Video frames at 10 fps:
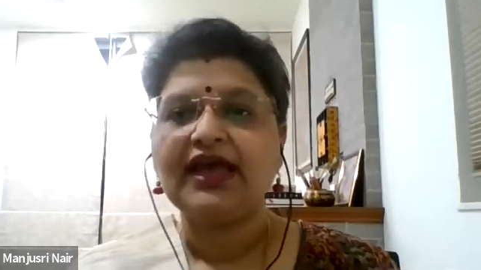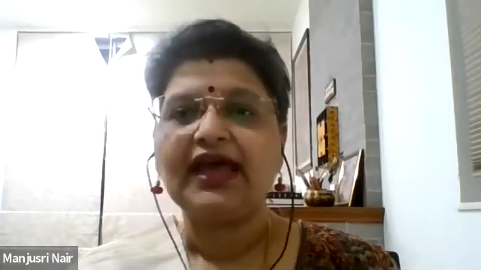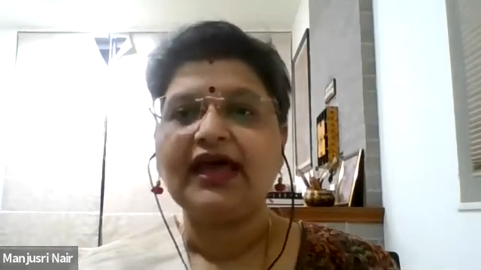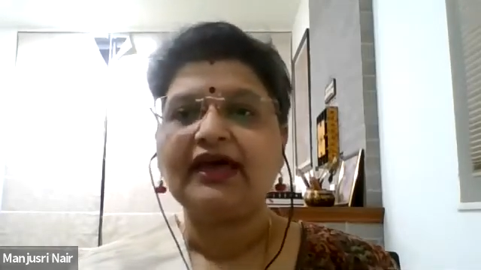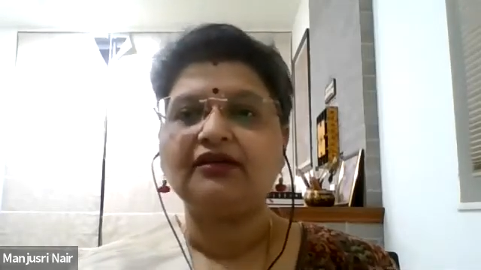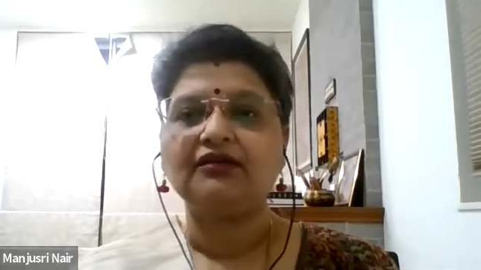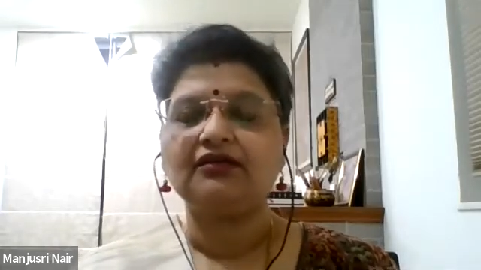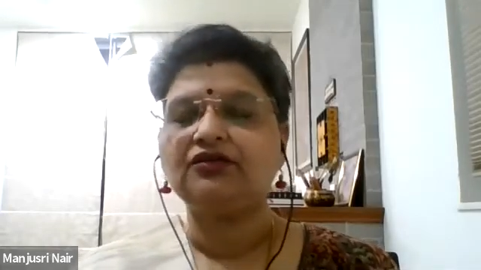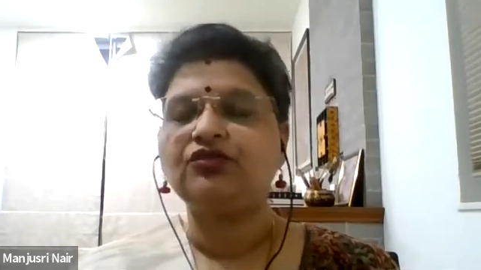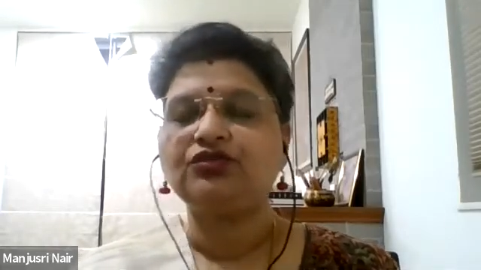And
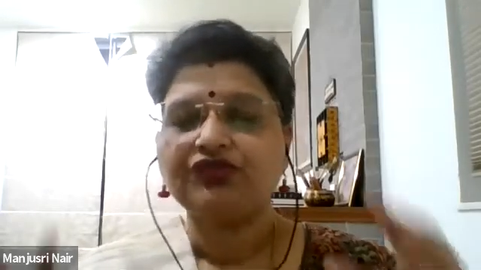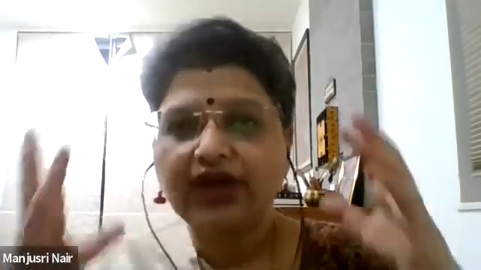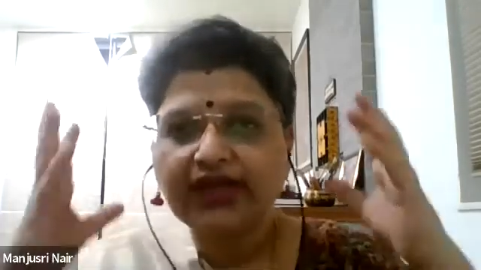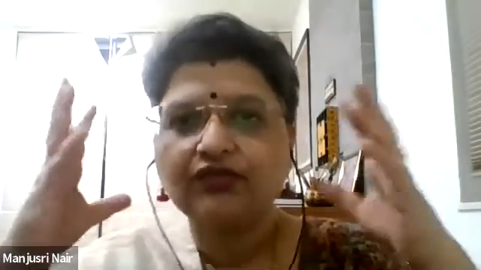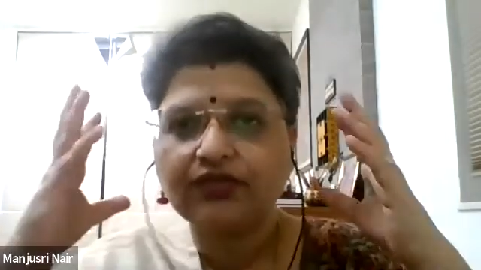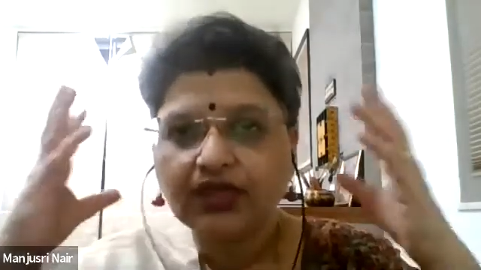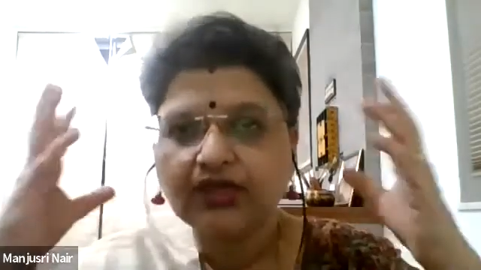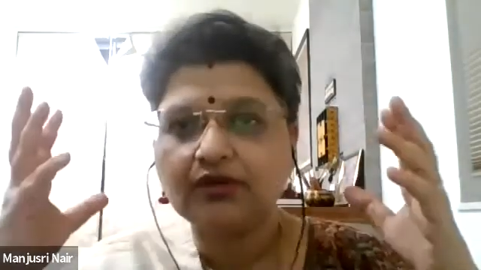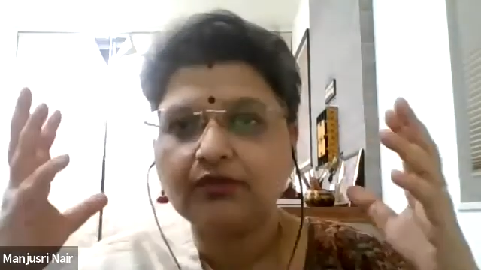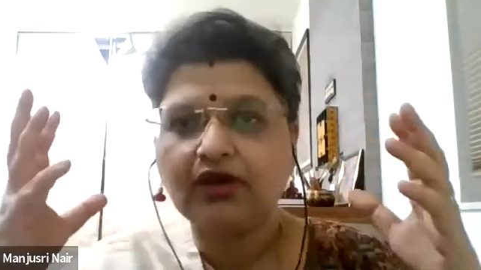you try to think
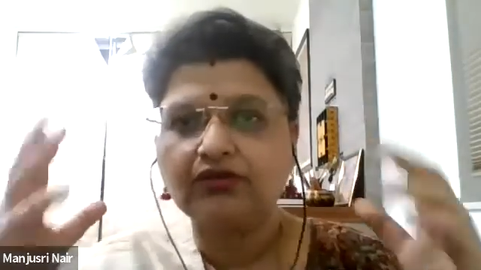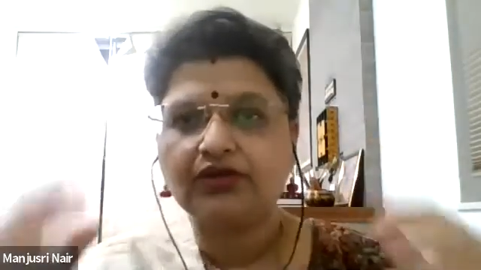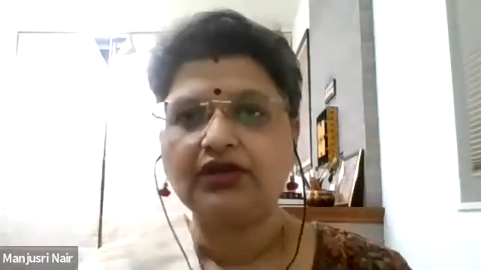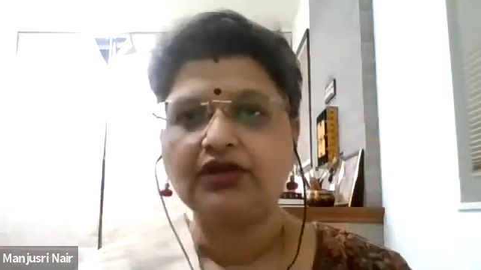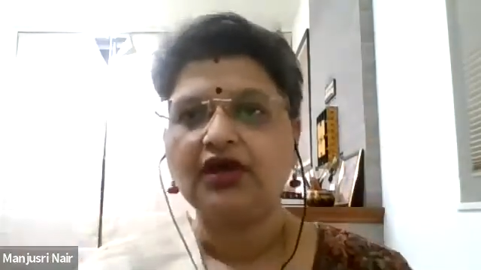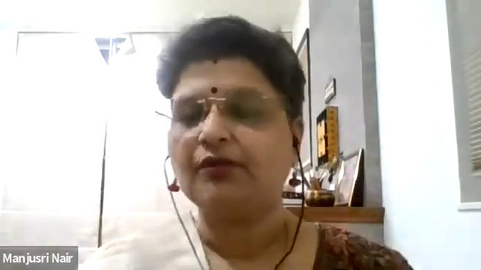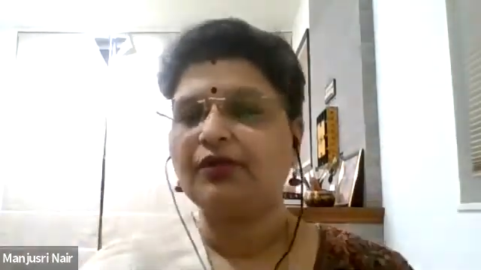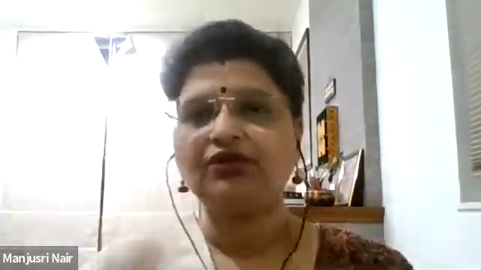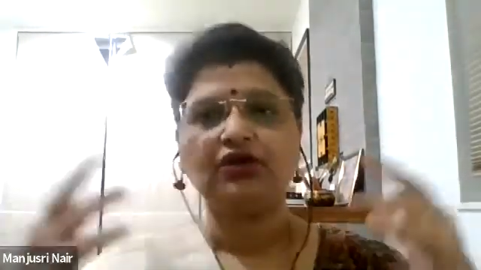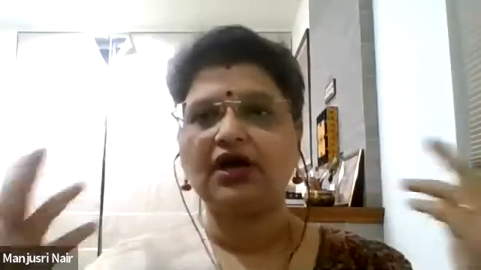about it,
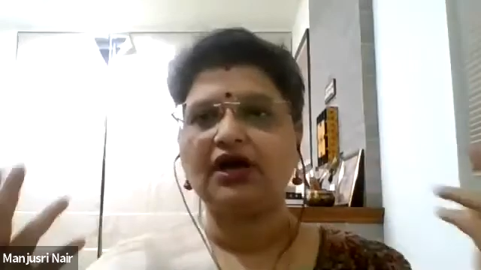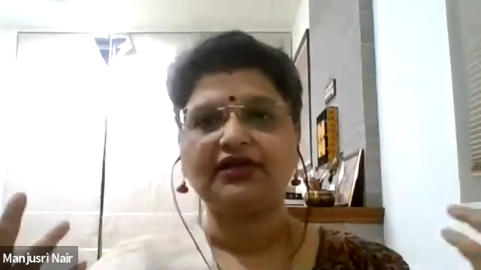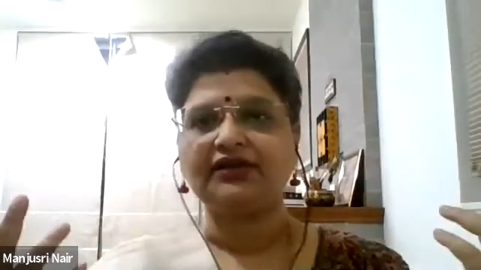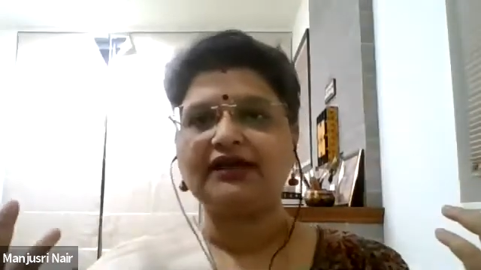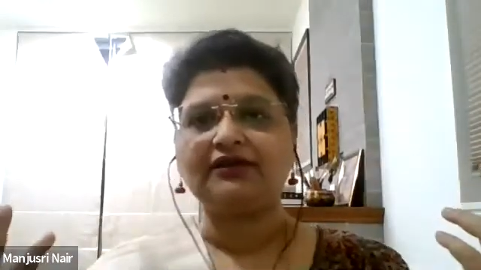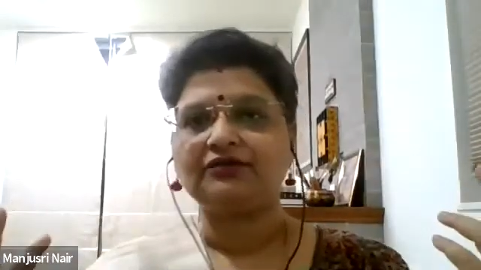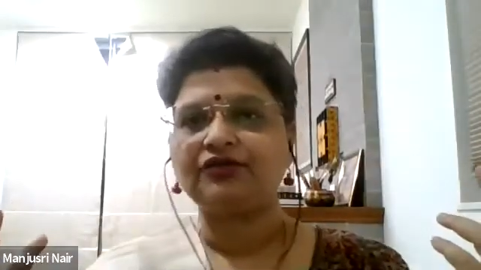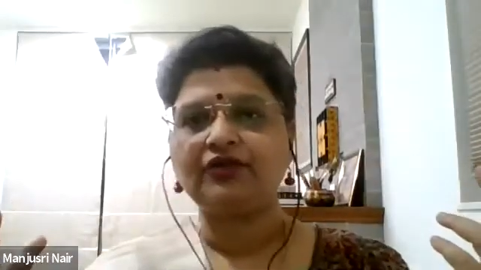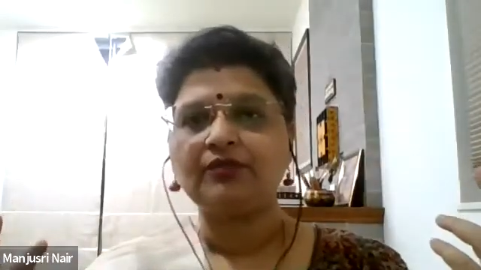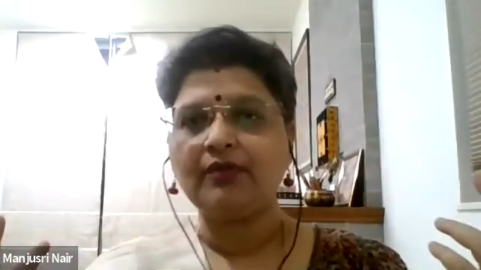but you can't
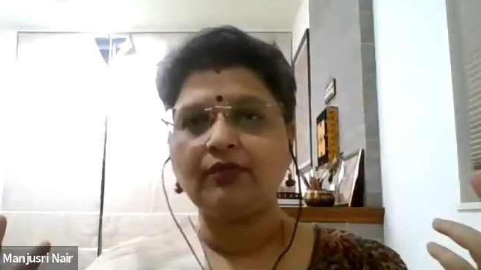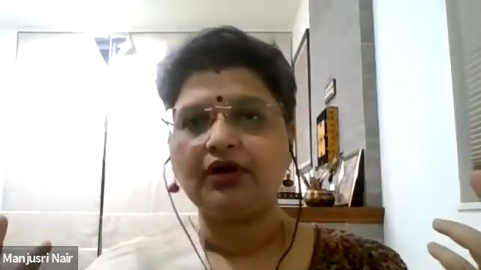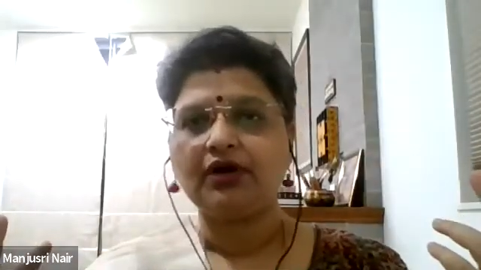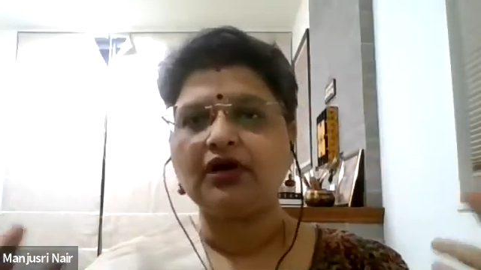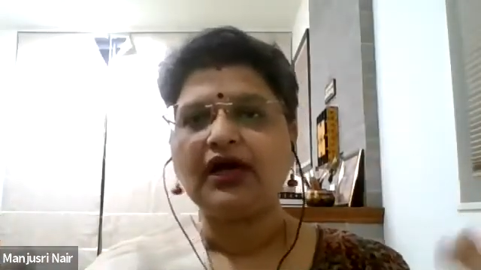remember.